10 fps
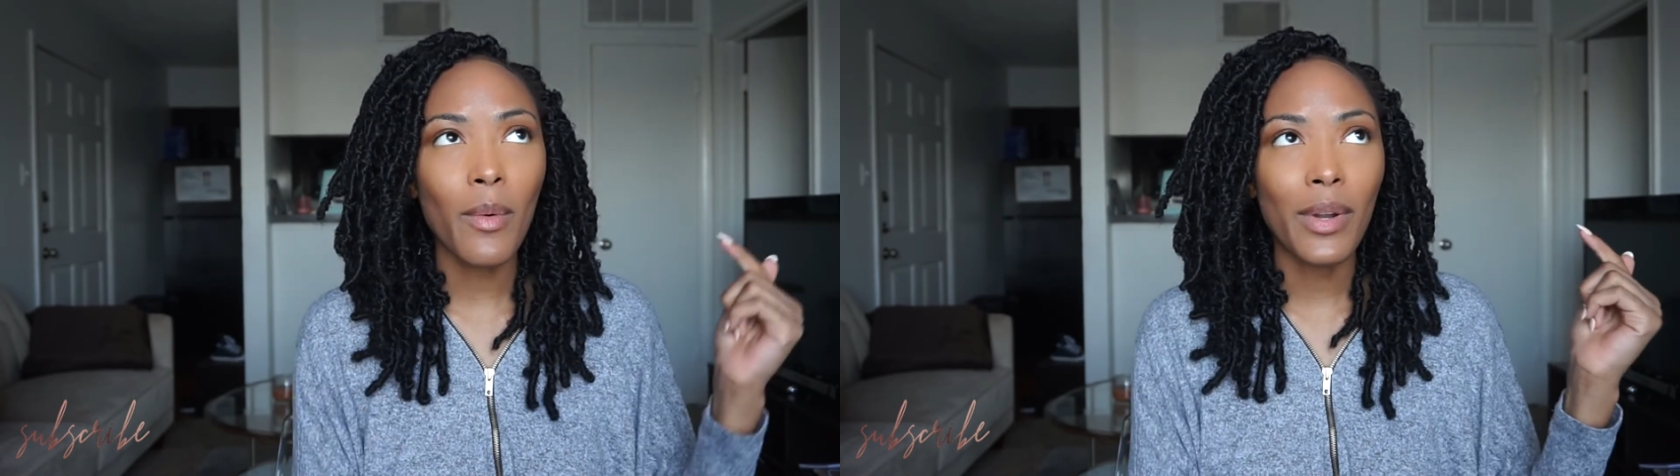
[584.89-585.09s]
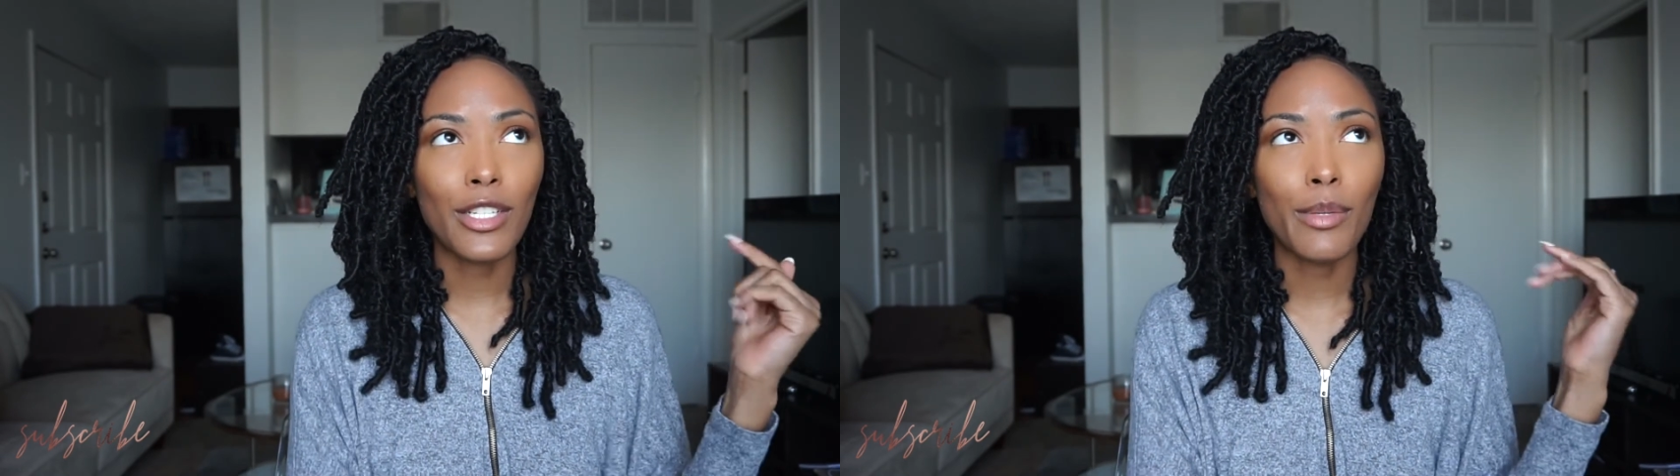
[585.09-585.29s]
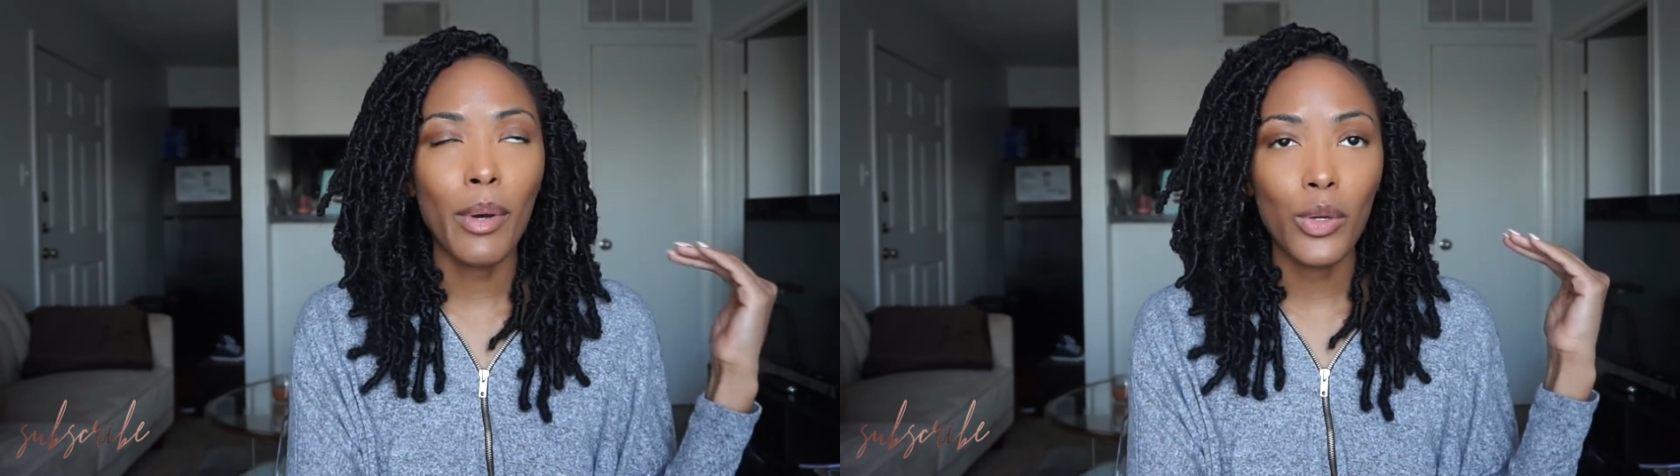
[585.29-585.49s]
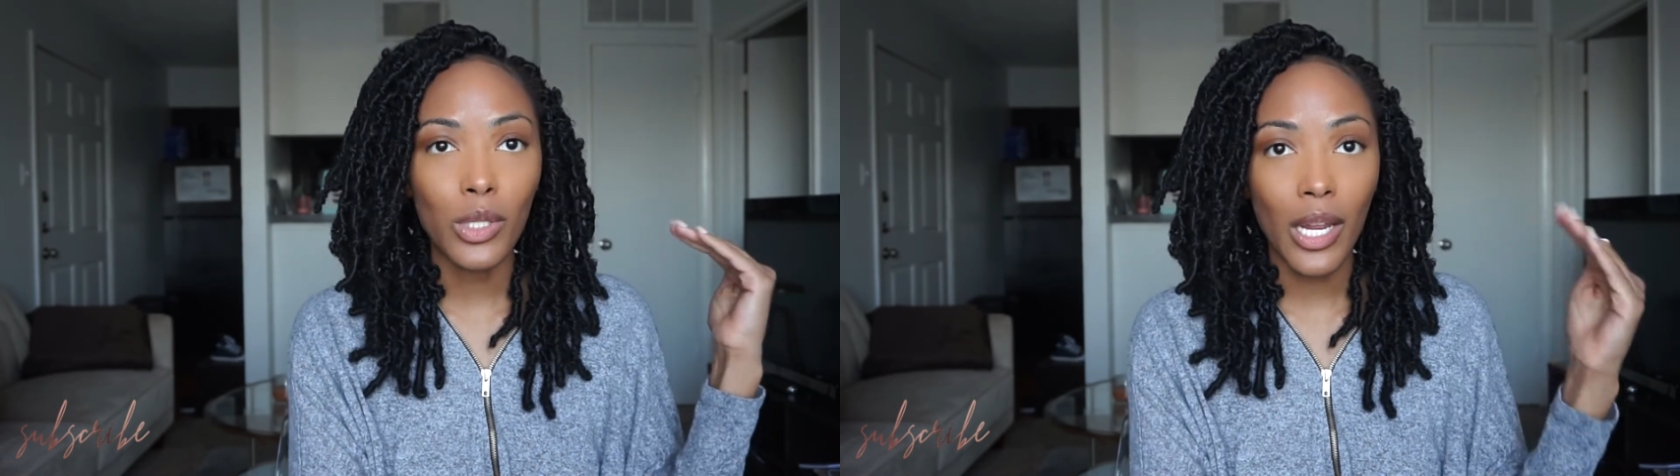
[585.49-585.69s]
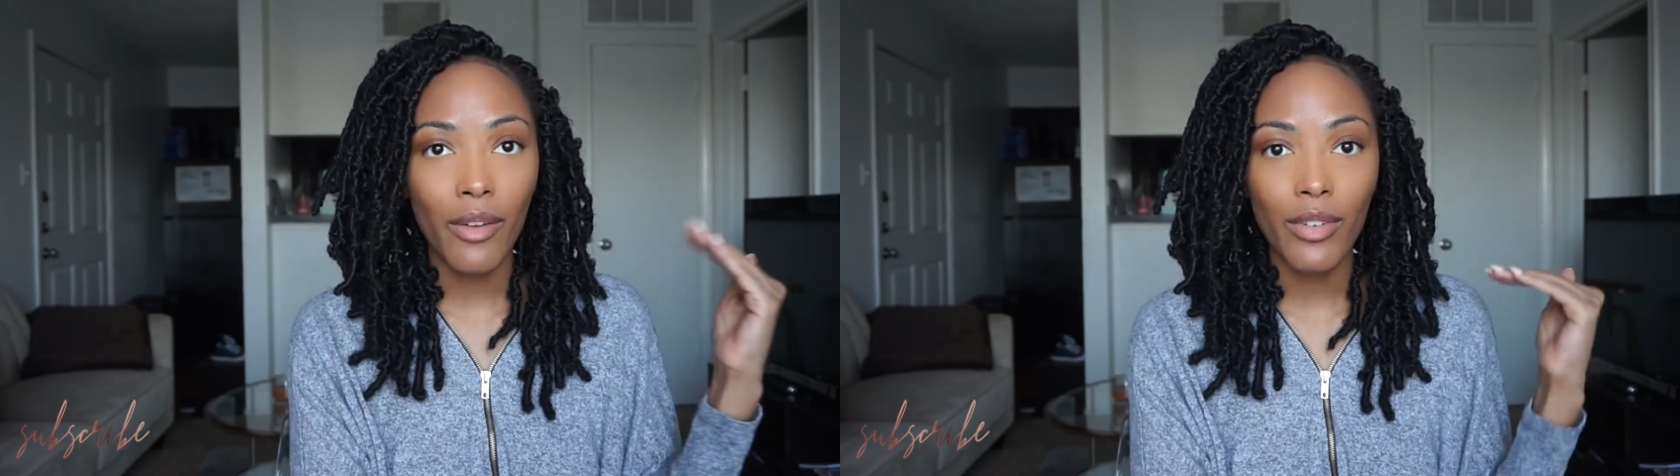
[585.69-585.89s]
wanted to
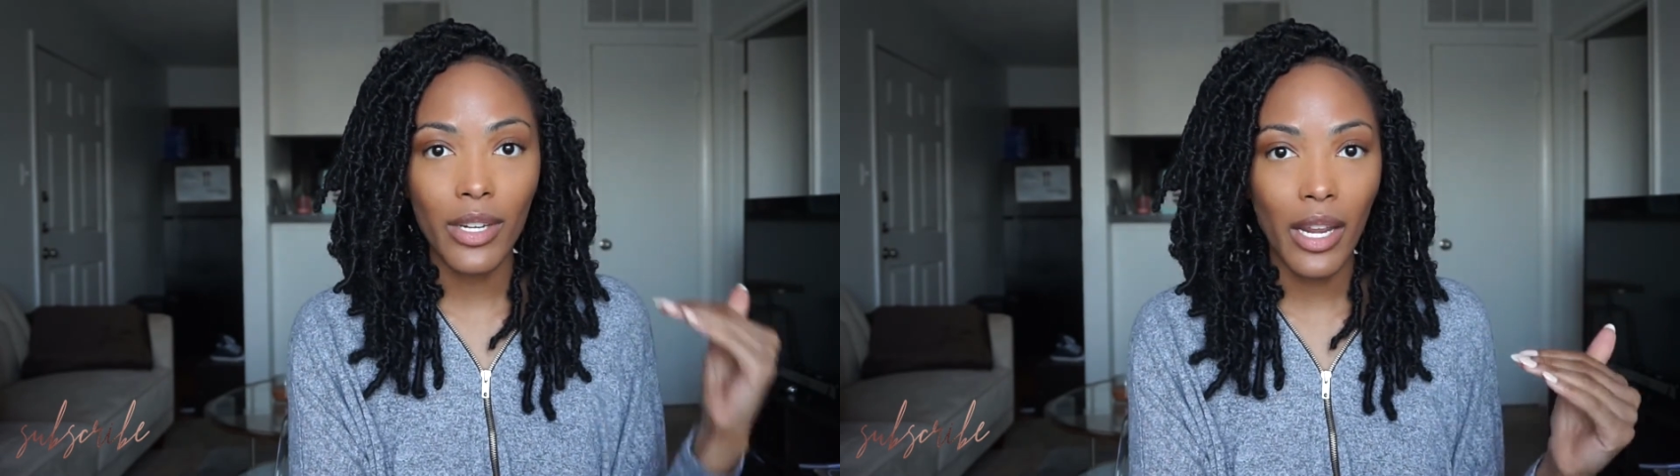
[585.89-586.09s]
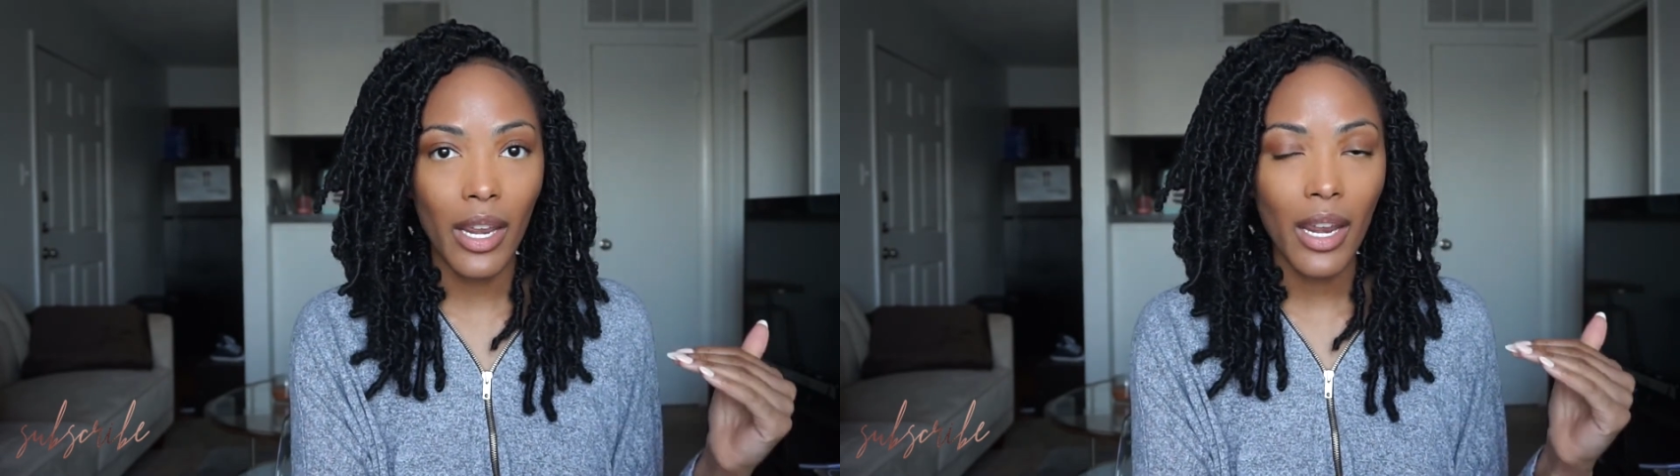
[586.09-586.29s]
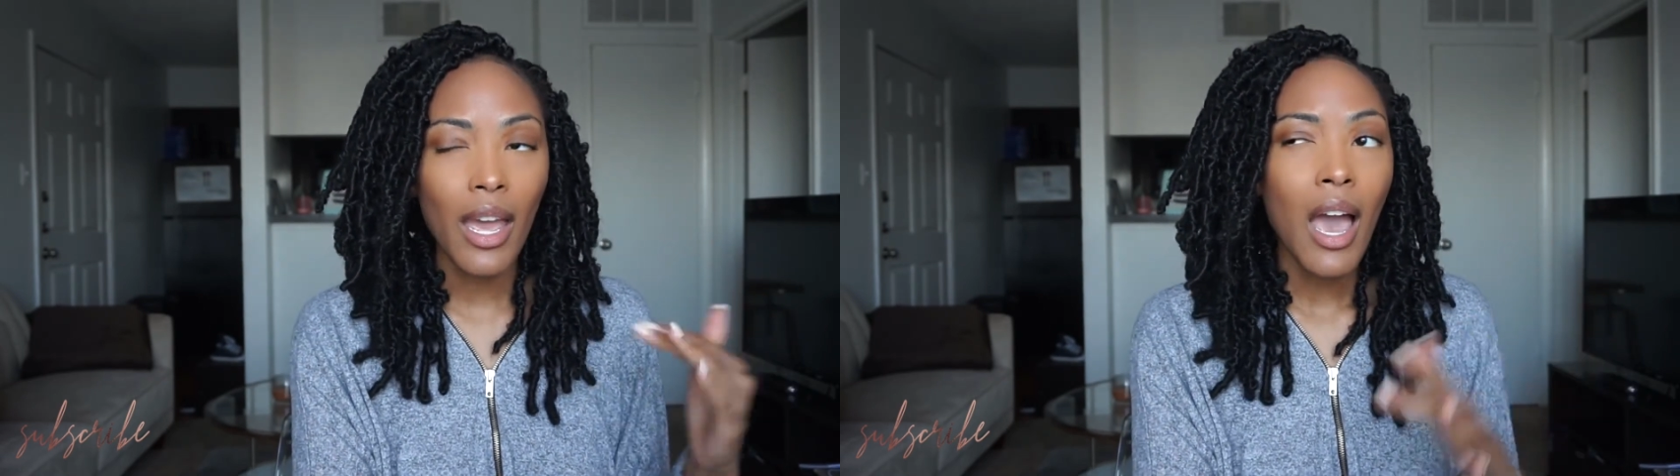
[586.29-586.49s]
post every day.